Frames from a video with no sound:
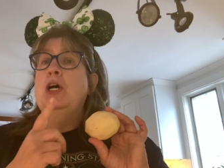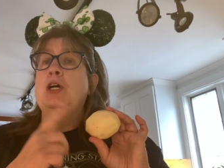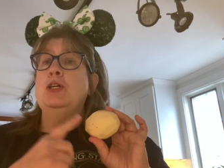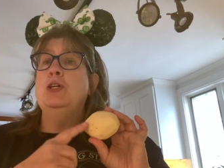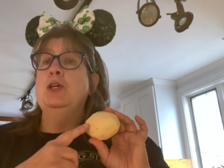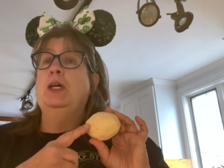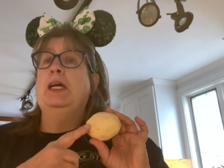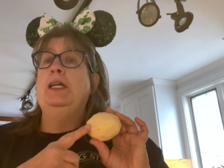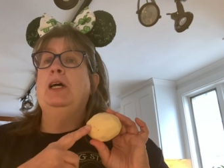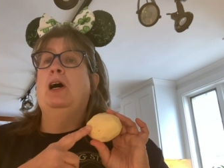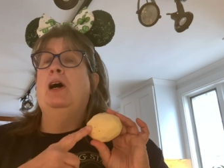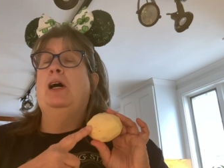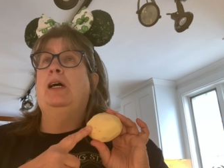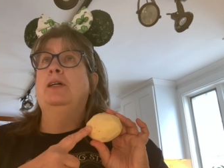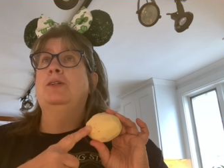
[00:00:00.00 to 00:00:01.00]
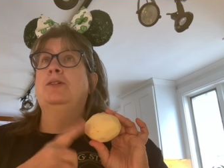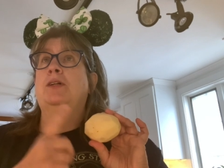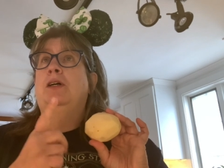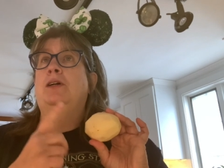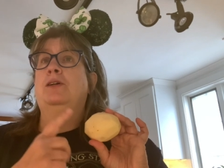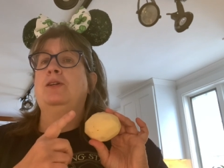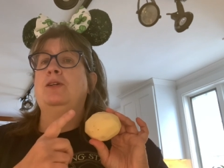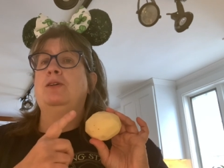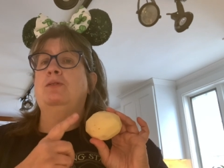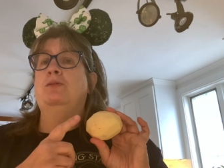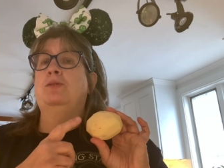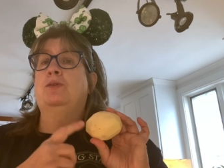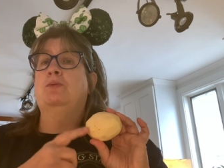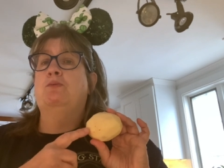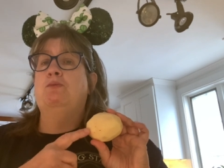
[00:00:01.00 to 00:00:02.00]
You can also
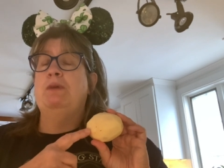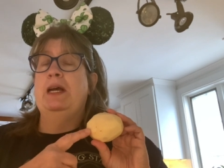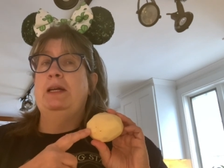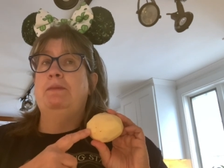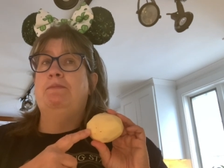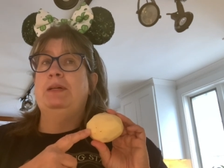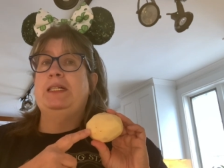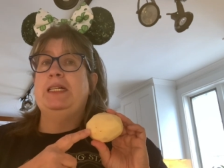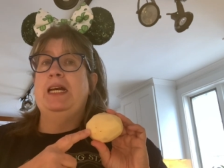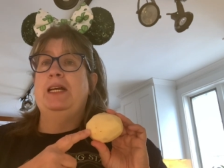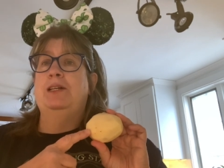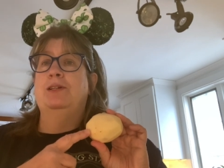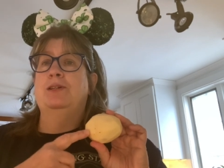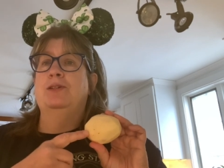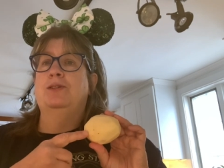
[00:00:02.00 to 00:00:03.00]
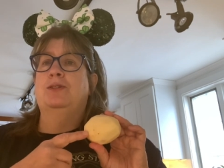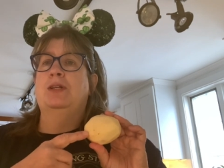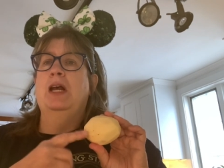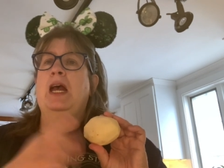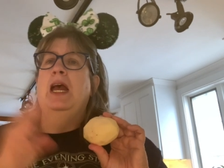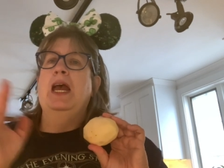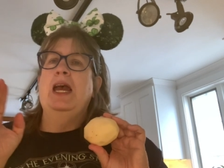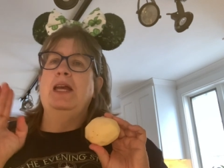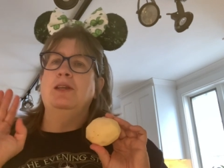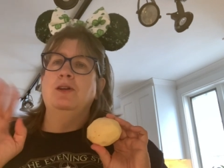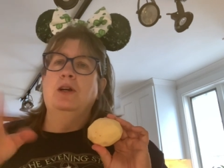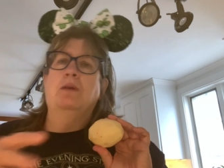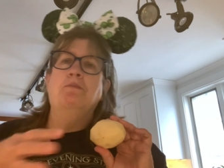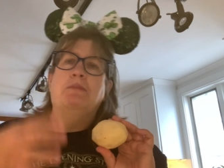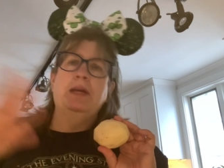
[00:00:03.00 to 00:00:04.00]
use red potatoes, and
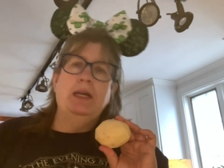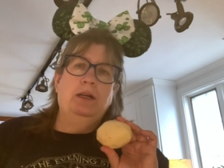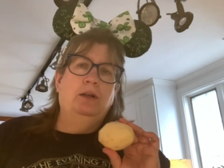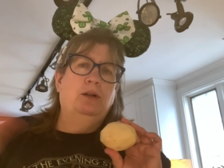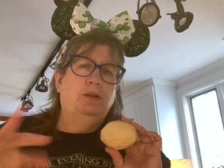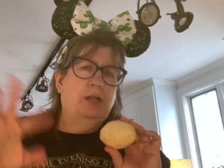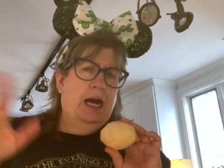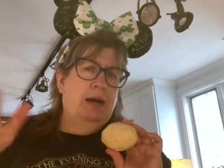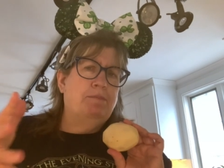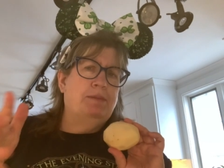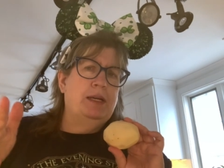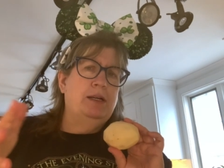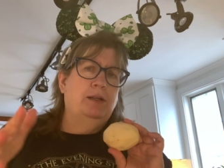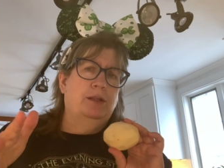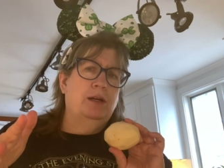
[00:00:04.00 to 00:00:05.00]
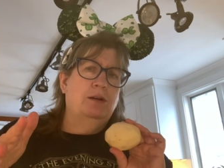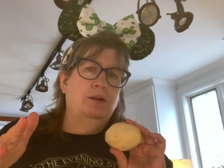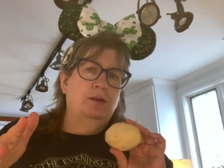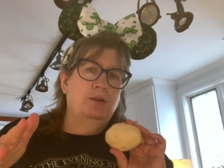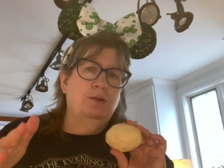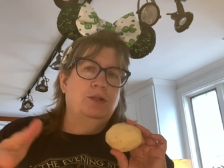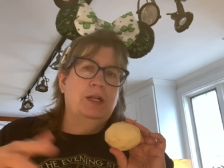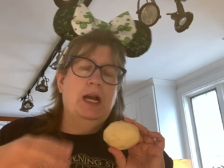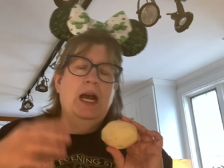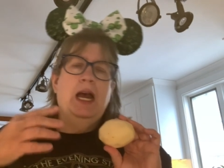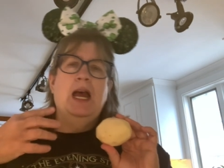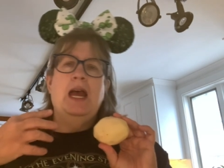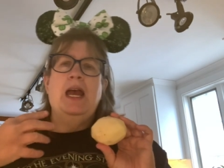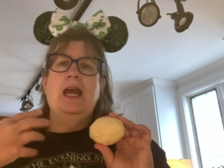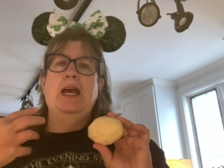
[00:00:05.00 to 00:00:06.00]
you can peel or not peel those,
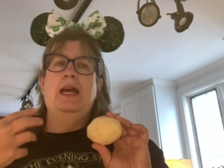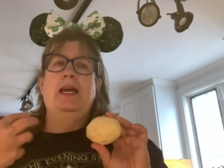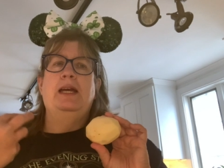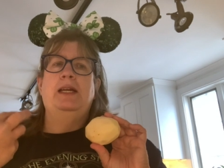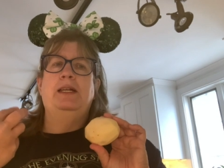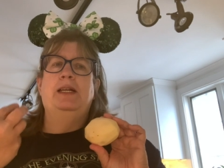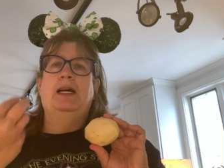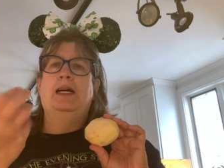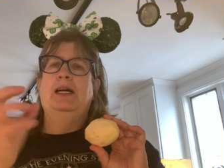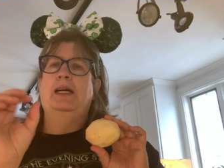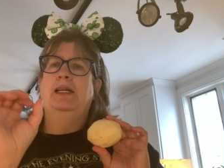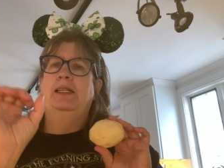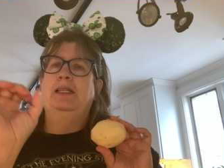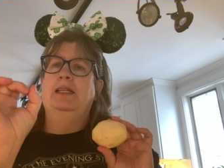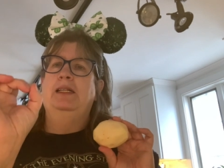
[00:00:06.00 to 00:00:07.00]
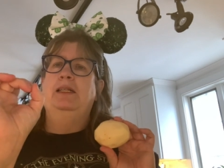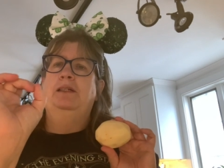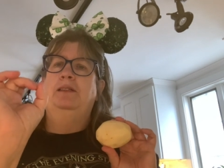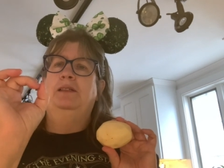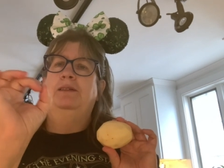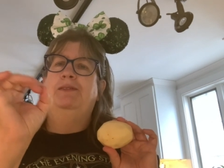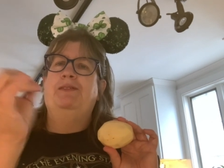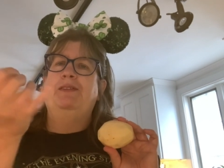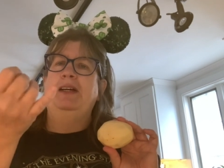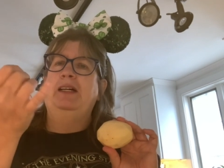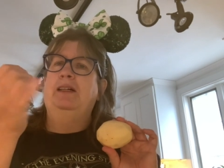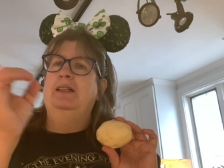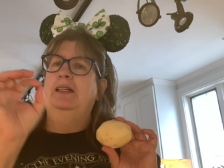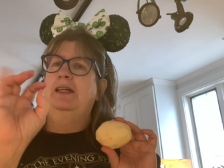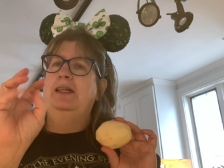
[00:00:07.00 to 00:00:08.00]
and uh, the little
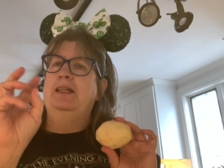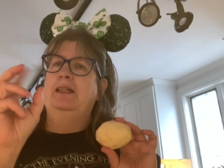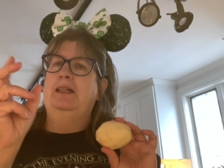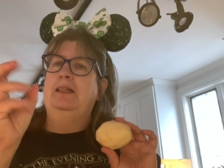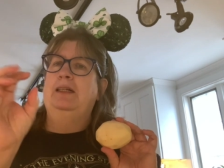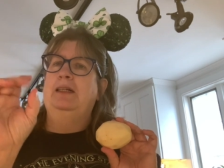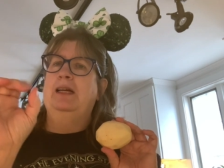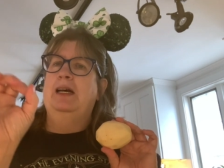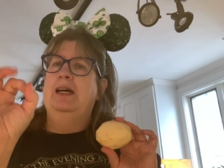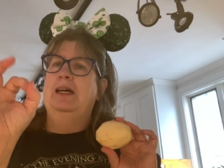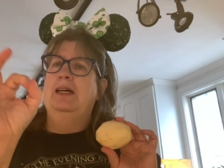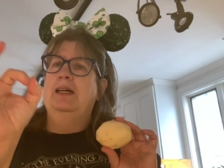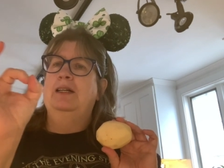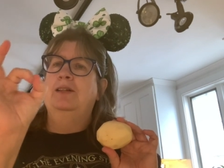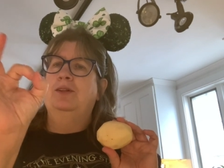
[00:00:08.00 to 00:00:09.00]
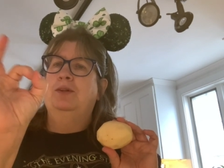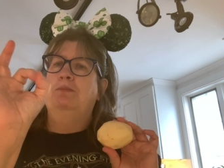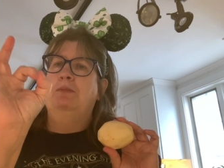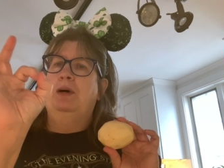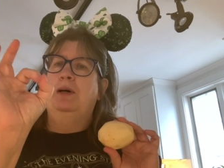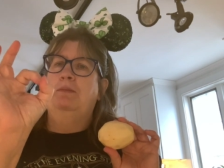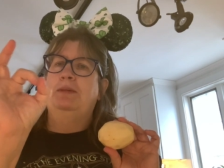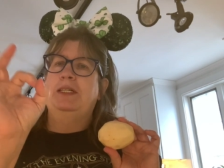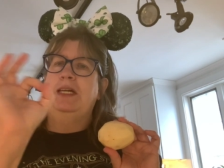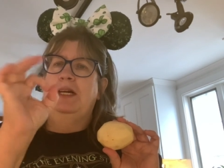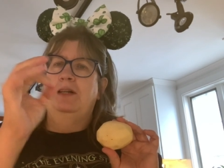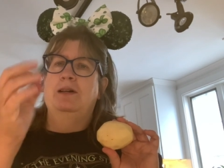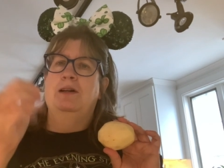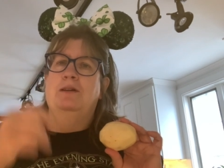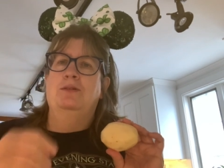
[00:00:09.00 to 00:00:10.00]
fingerling uh, small
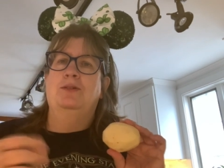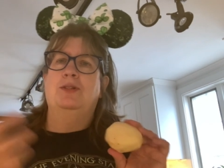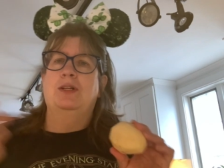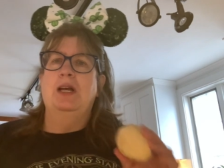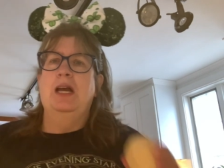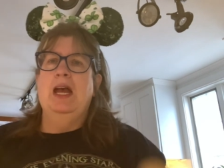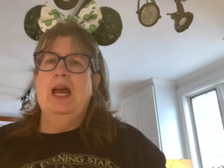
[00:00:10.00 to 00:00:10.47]
potatoes.